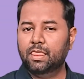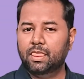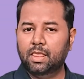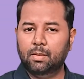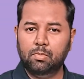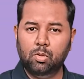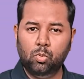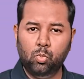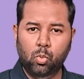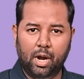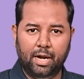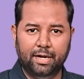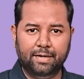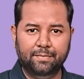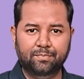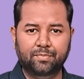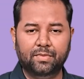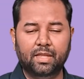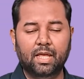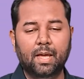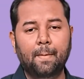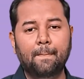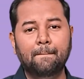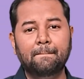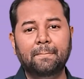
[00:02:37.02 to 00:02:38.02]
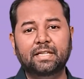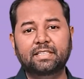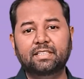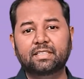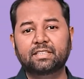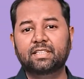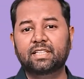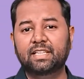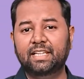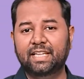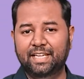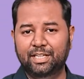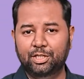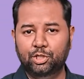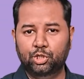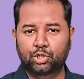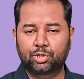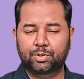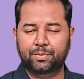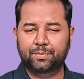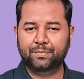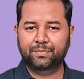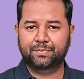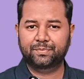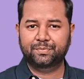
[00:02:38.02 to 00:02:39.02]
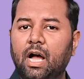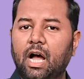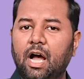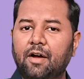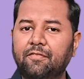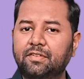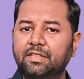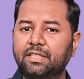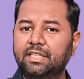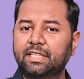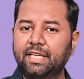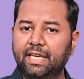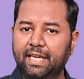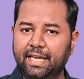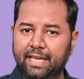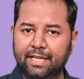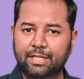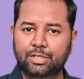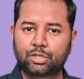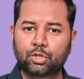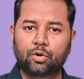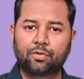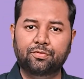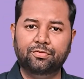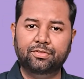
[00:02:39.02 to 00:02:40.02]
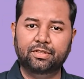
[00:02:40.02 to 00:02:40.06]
Number 1. Maternal age. After the age of